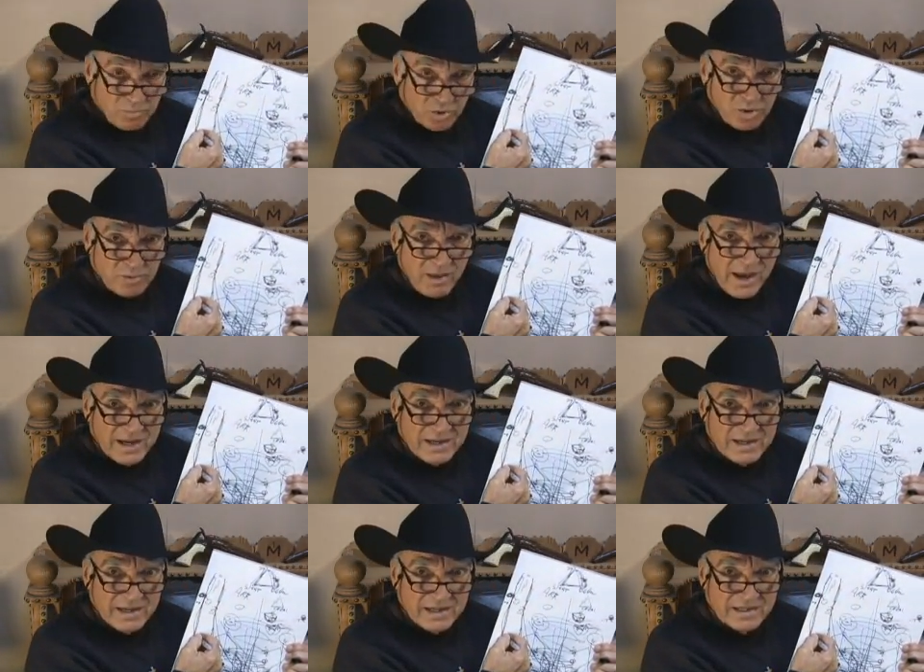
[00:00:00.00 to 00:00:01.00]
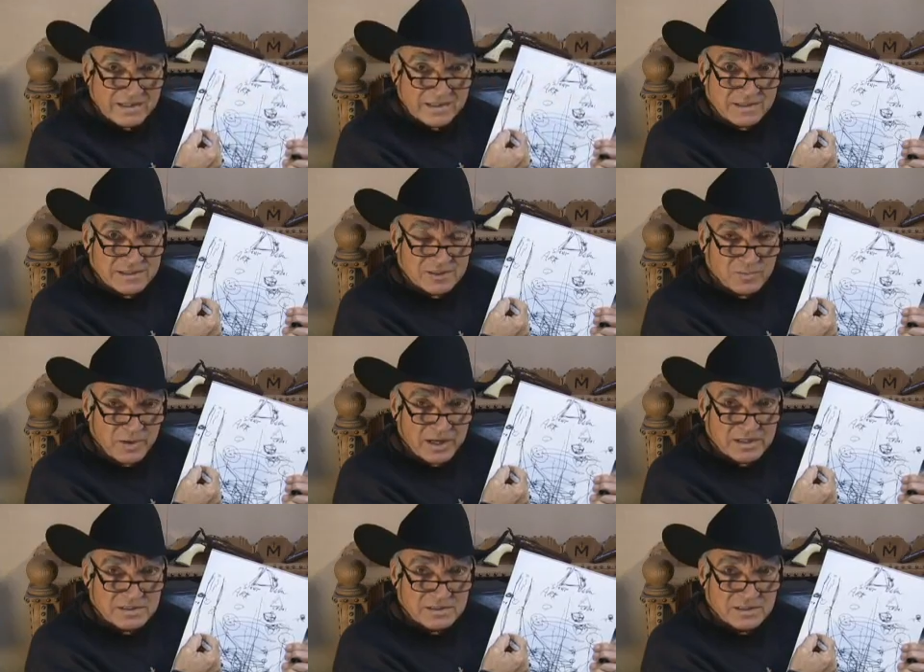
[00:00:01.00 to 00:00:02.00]
pull back again into this
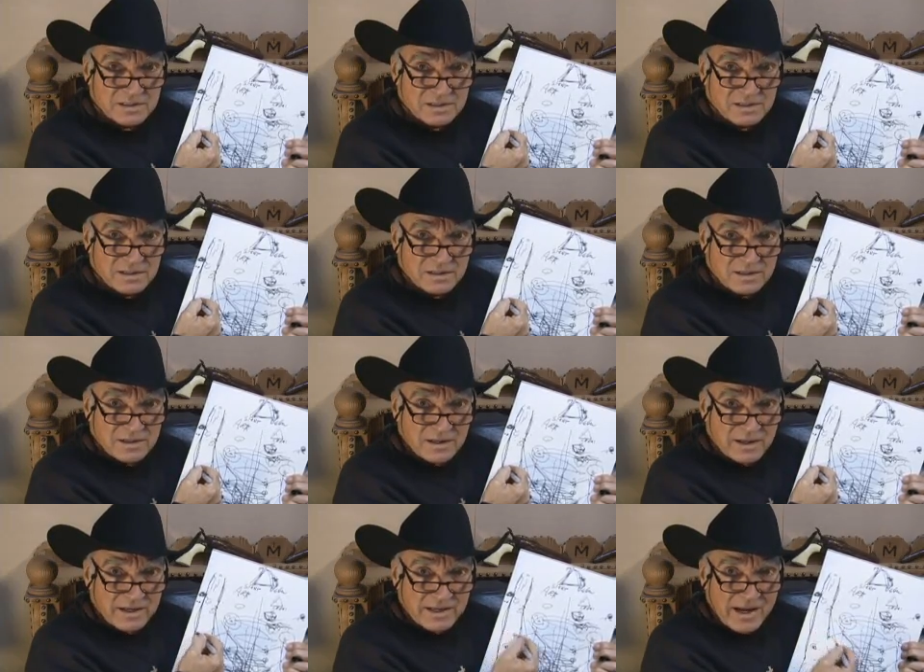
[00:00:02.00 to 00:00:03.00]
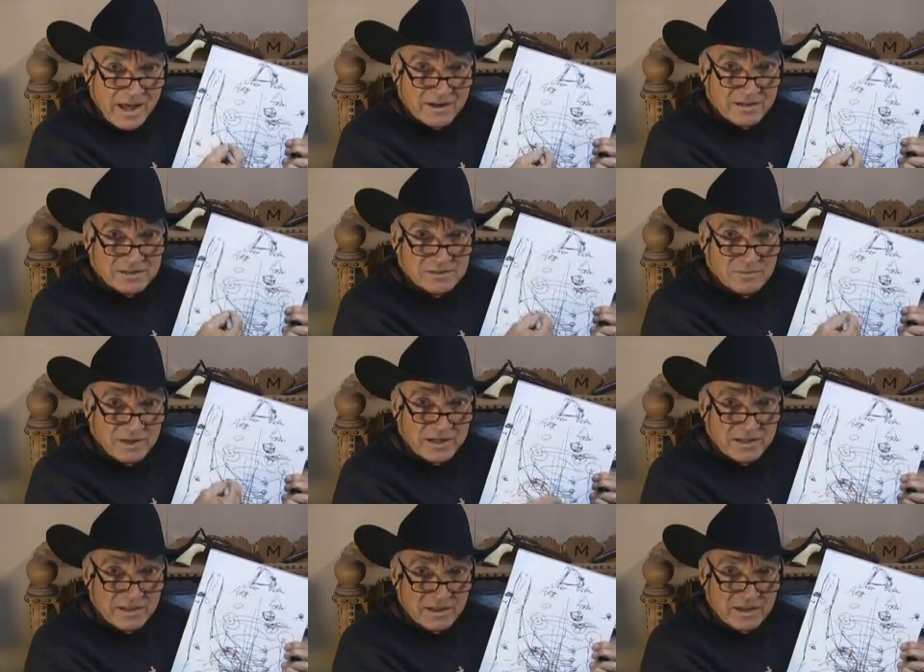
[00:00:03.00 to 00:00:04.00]
space and get out of this
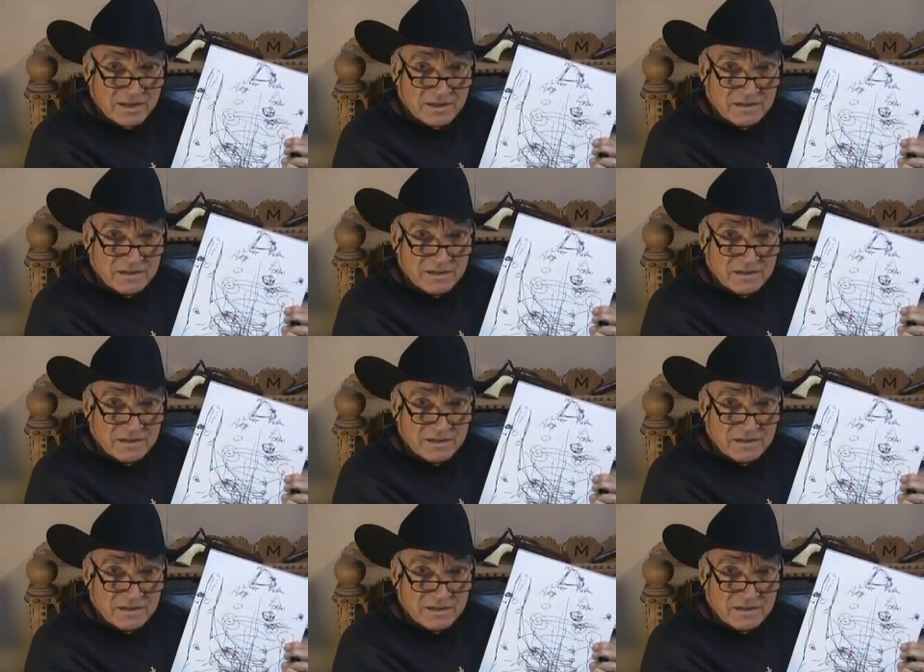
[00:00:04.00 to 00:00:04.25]
money thing.